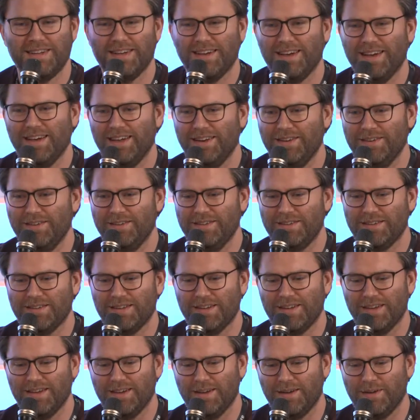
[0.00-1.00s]
and
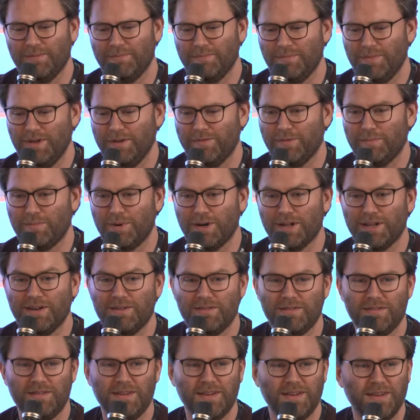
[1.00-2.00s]
live in
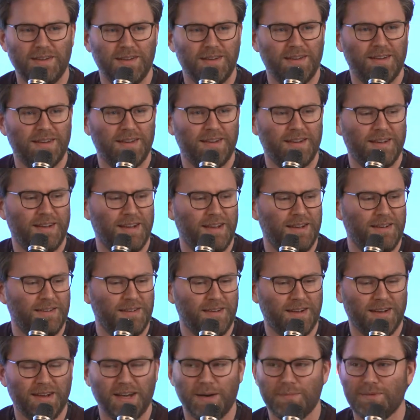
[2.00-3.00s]
Berlin.
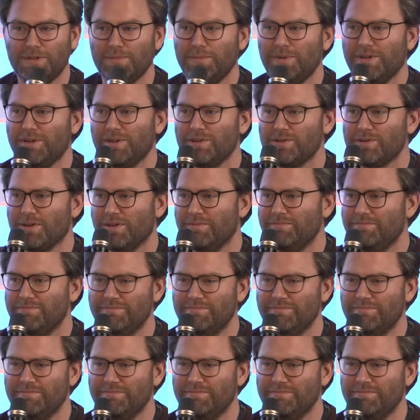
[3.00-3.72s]
And happy to be here as well.